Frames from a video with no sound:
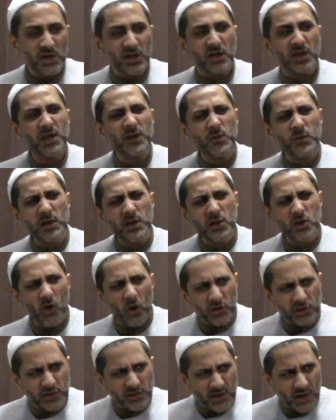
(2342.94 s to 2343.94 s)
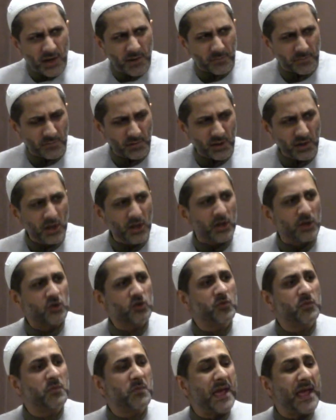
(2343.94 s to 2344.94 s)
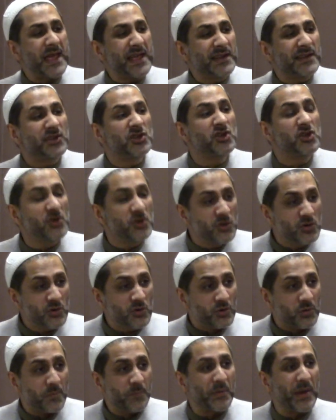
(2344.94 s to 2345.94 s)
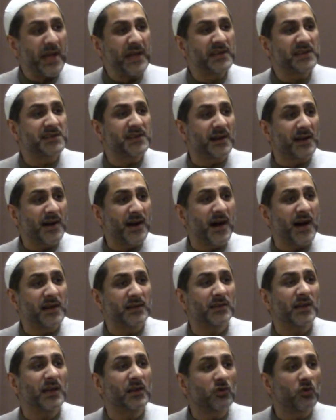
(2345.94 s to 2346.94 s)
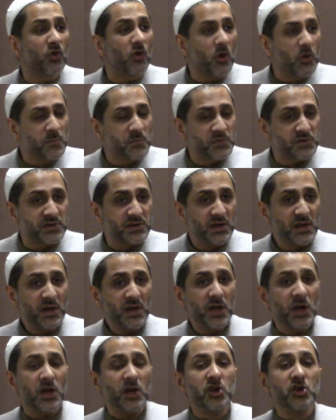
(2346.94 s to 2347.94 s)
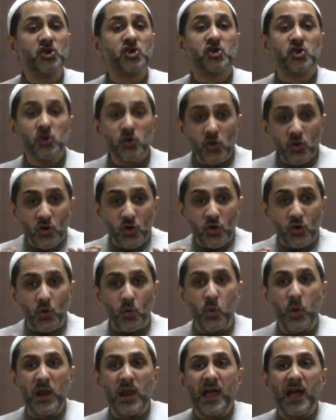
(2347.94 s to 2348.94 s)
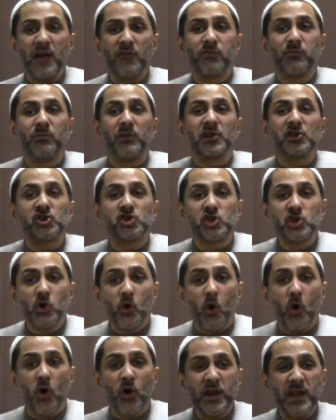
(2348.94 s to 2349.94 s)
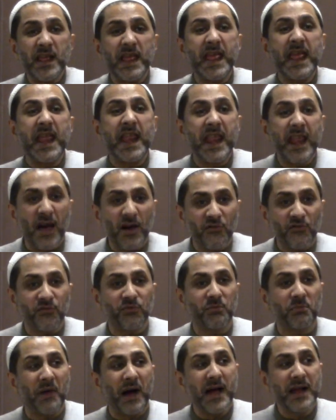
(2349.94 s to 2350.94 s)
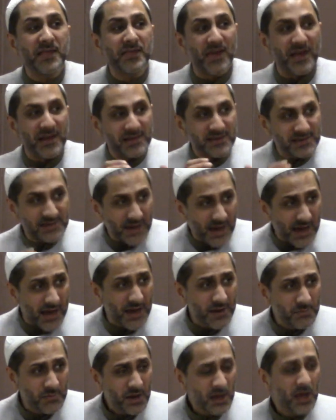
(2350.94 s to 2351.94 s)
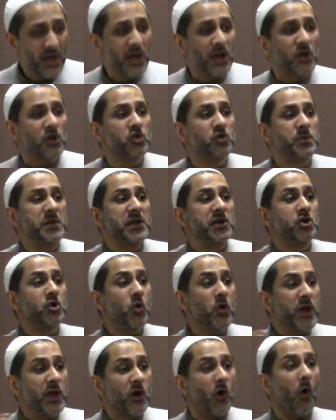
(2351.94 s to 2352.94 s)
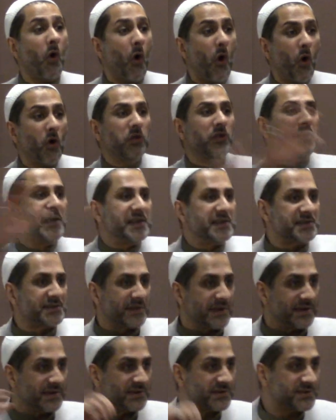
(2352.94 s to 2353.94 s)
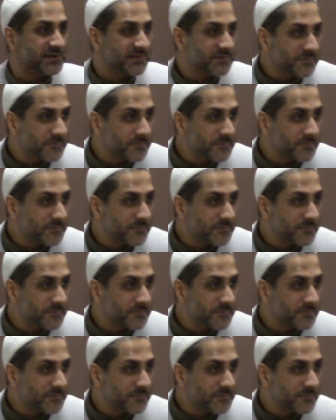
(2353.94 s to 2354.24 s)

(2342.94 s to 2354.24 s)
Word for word: He will not come to make you pay zakat and khums. You will have matured enough by that time to be doing all these things.